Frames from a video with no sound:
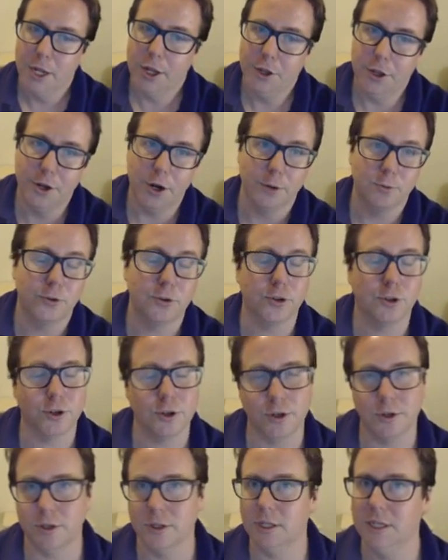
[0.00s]
you know,
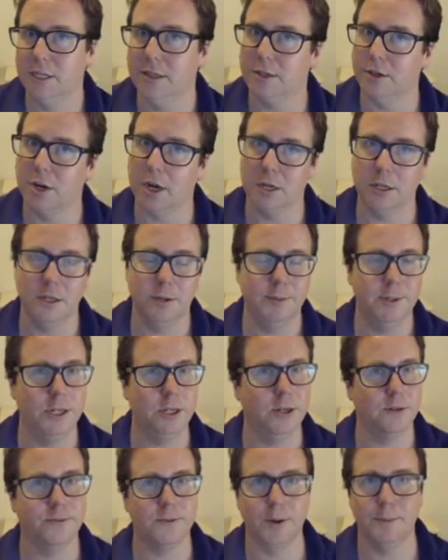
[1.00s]
certainly they're not going to be
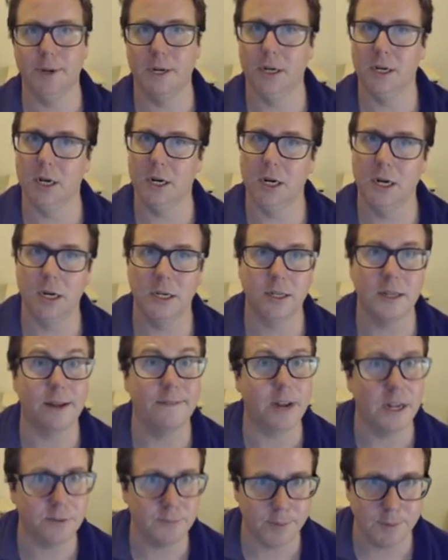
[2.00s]
good from a, a
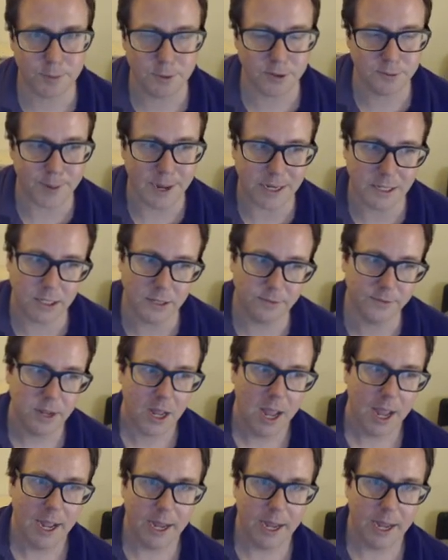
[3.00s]
divestment perspective.